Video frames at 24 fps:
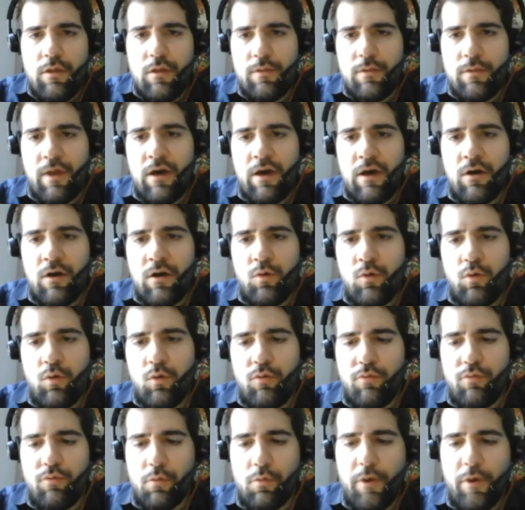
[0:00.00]
Now
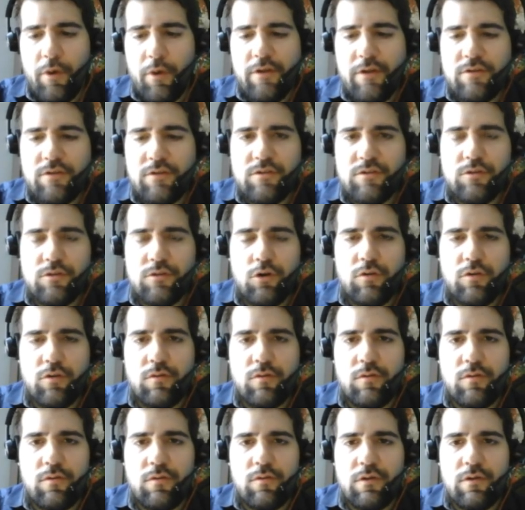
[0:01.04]
for white it's not
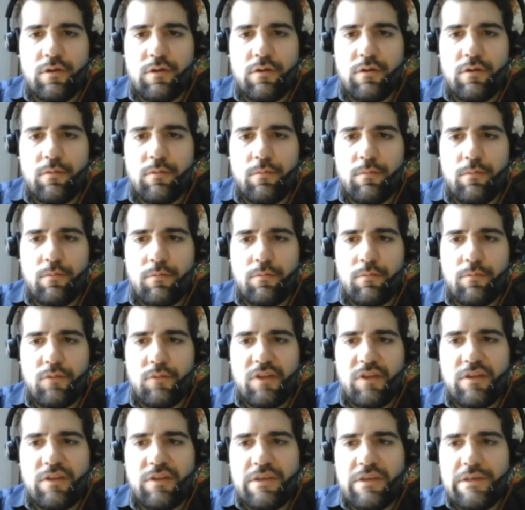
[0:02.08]

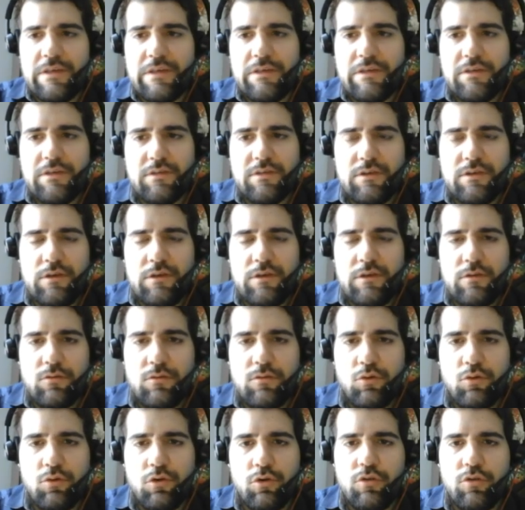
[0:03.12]
that easy
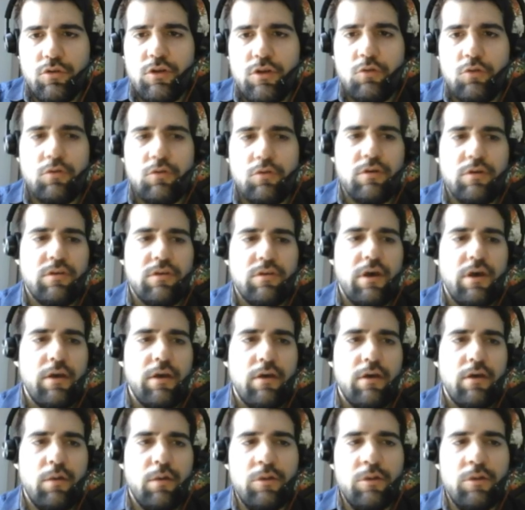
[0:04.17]
to continue the attack.
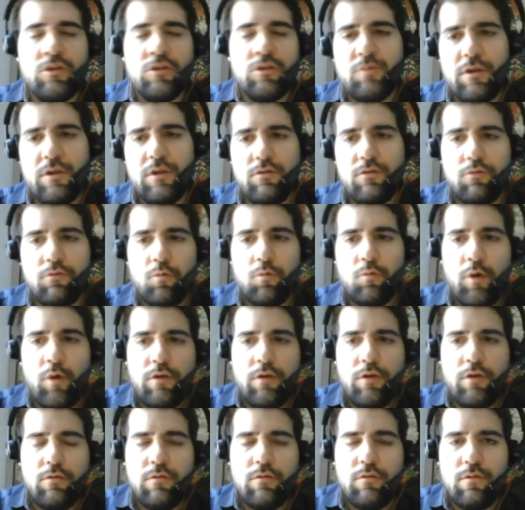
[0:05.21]
I mean, it's better for
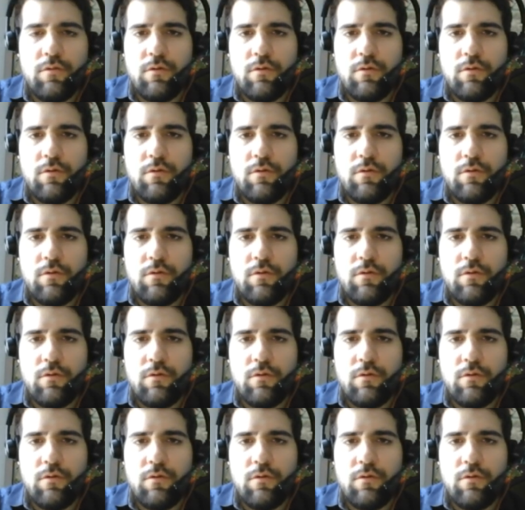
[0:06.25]
white